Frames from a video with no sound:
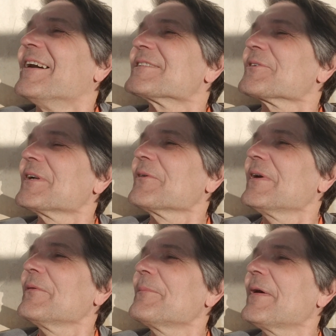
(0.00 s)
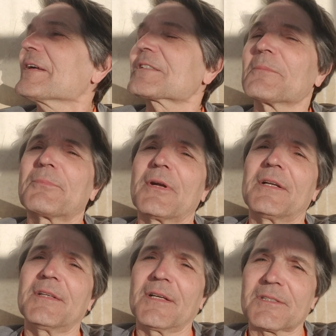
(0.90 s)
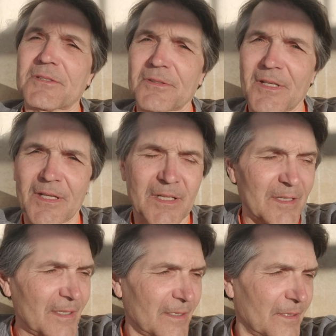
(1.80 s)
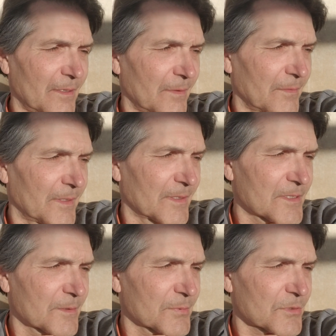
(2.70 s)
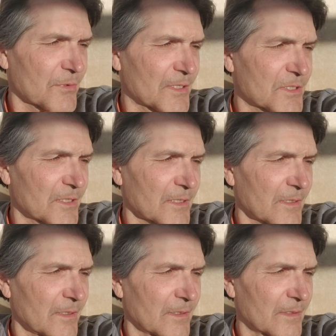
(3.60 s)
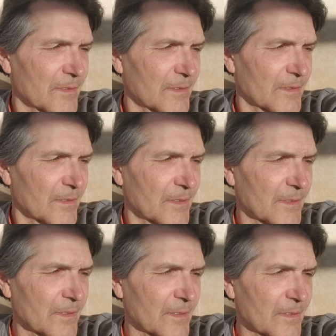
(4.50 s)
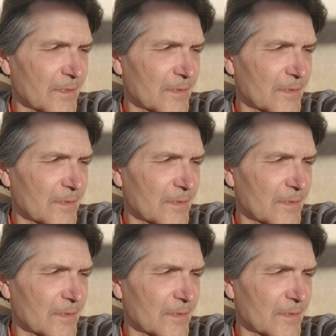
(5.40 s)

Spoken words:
so anyway, we baked some bread yesterday. we did some stretching and